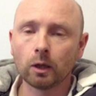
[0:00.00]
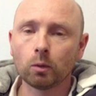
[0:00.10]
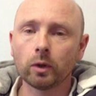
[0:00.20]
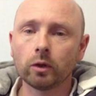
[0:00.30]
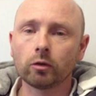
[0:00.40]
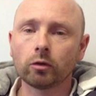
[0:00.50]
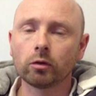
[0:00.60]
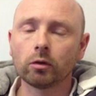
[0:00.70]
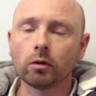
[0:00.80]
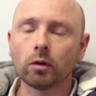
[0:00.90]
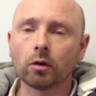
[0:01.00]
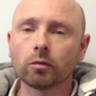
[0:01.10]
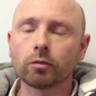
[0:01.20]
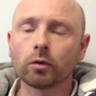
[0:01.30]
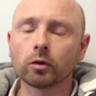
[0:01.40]
Which
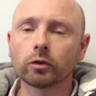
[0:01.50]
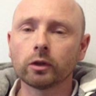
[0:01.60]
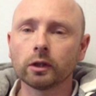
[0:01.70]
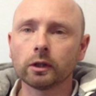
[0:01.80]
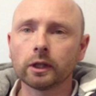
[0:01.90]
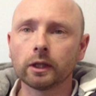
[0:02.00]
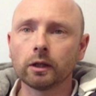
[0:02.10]
unfortunately